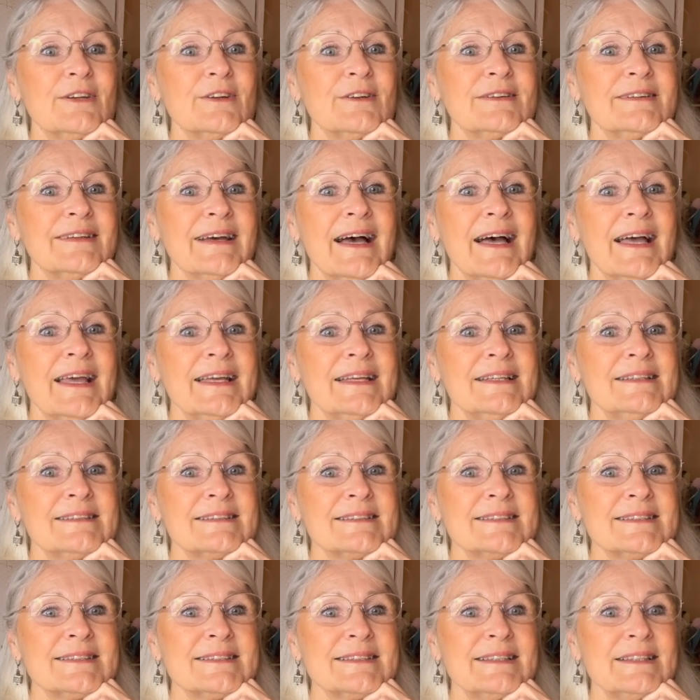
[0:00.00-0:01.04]
you're dying
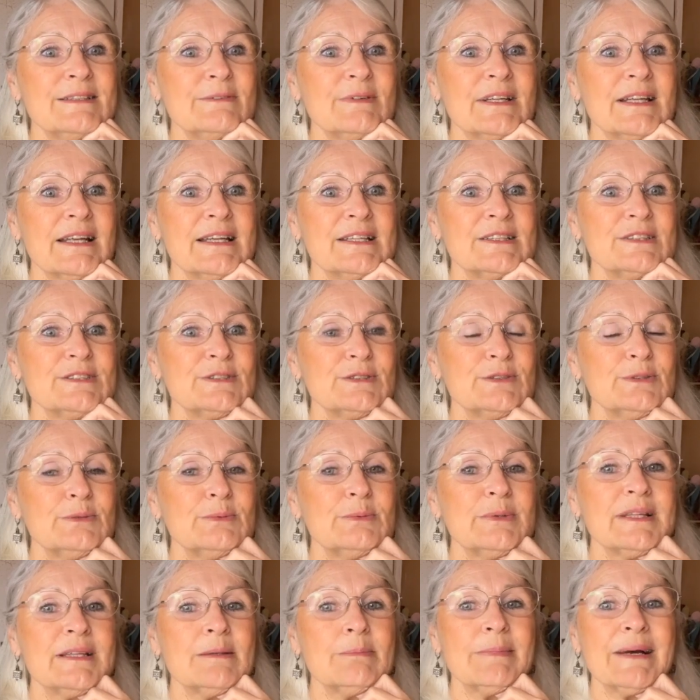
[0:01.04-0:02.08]
to see what I
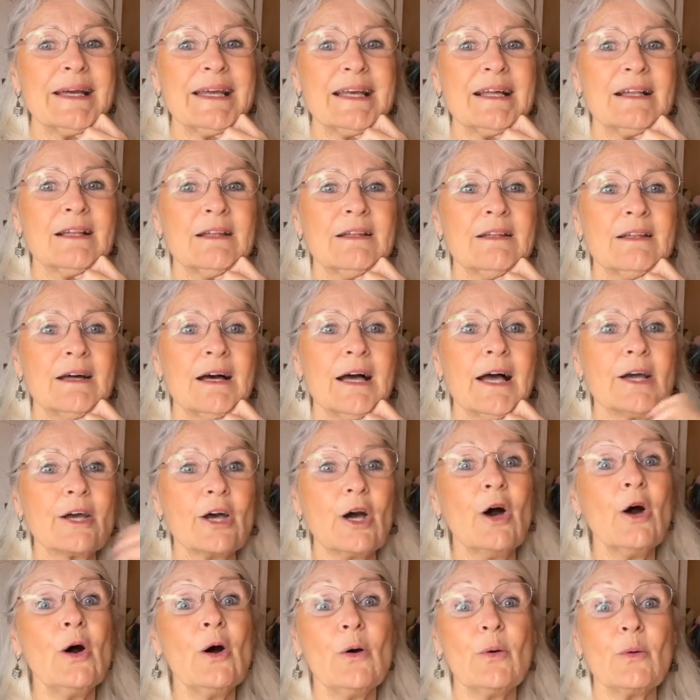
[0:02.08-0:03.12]
do with my
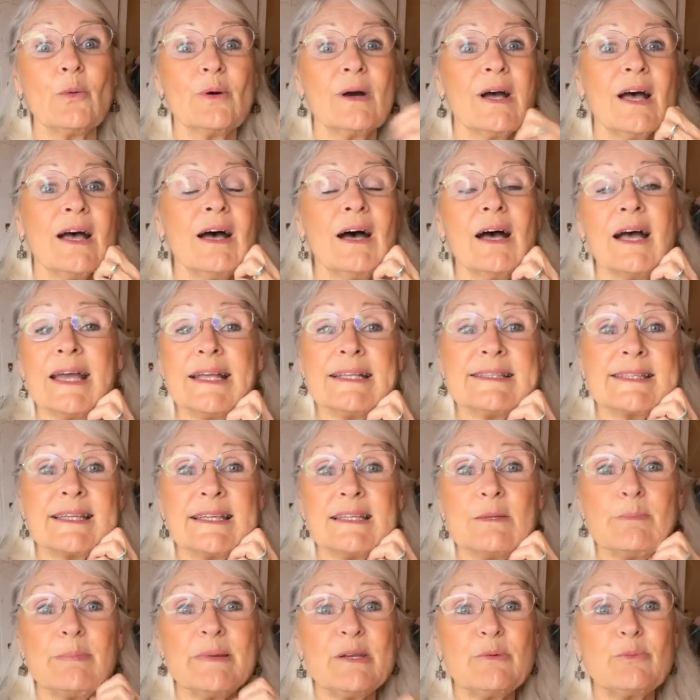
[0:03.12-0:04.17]
clock. Oh, it's
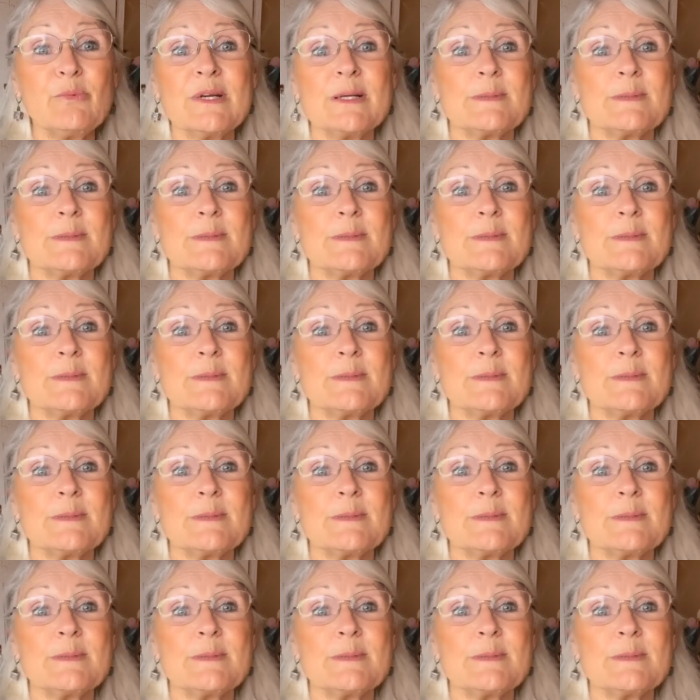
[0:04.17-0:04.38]
going to be